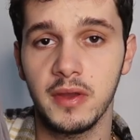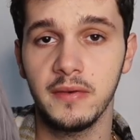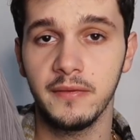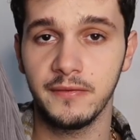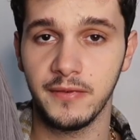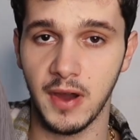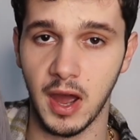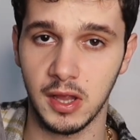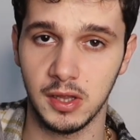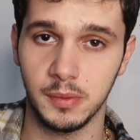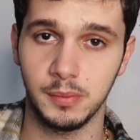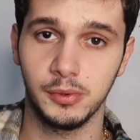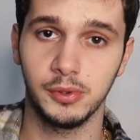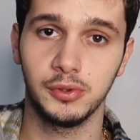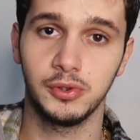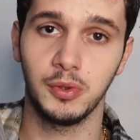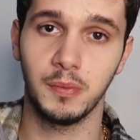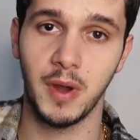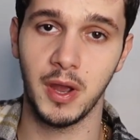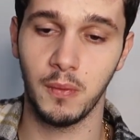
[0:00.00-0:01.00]
valuable
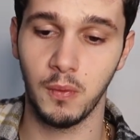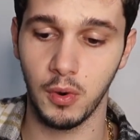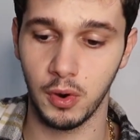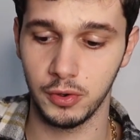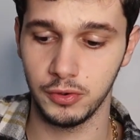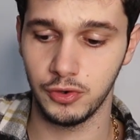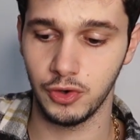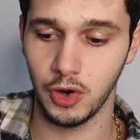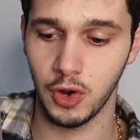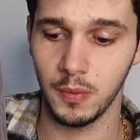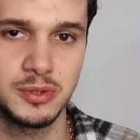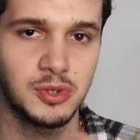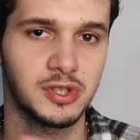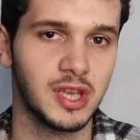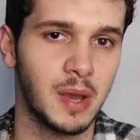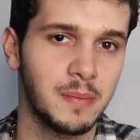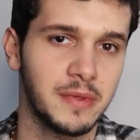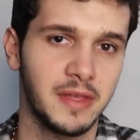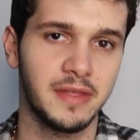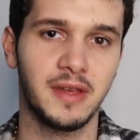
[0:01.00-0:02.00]
to my wardrobe to
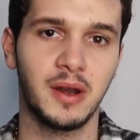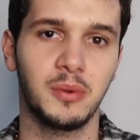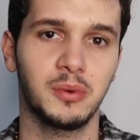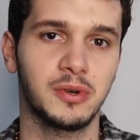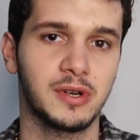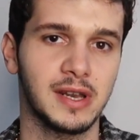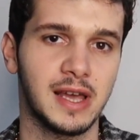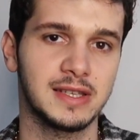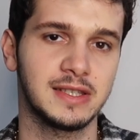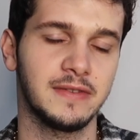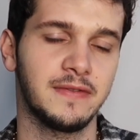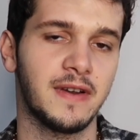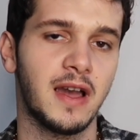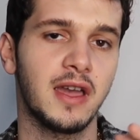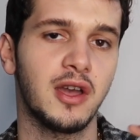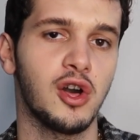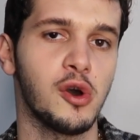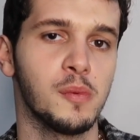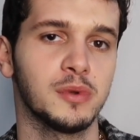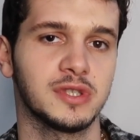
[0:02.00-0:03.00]
something that I would classify
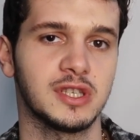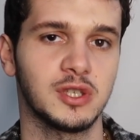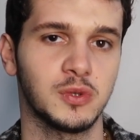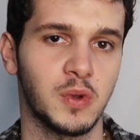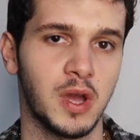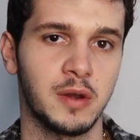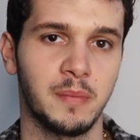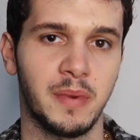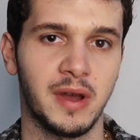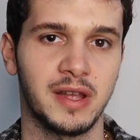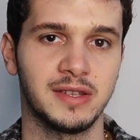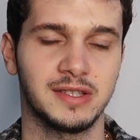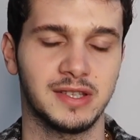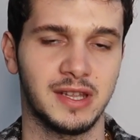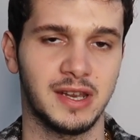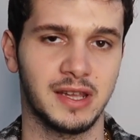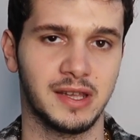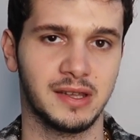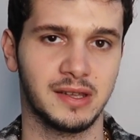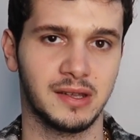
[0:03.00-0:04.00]
almost as sweatpants
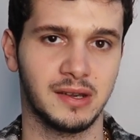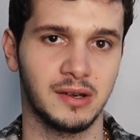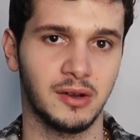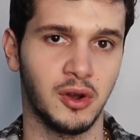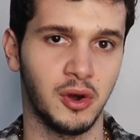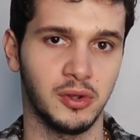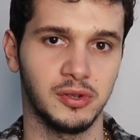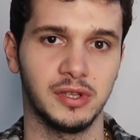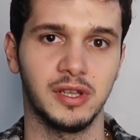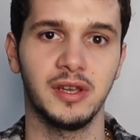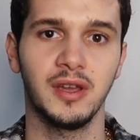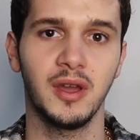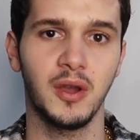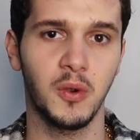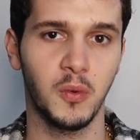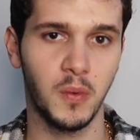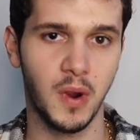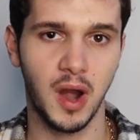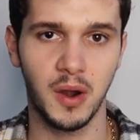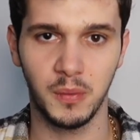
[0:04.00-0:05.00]
and I can only
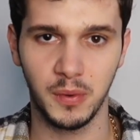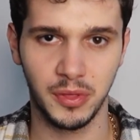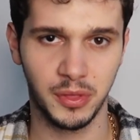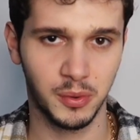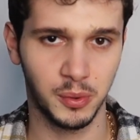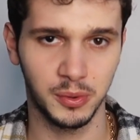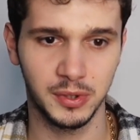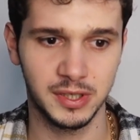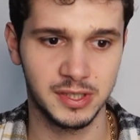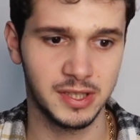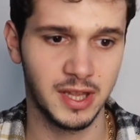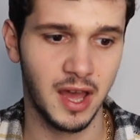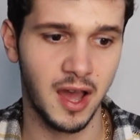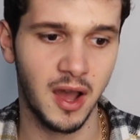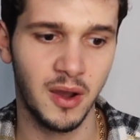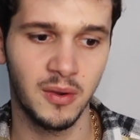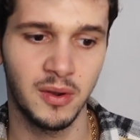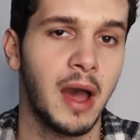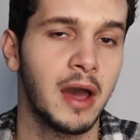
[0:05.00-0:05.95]
wear with hoodies now.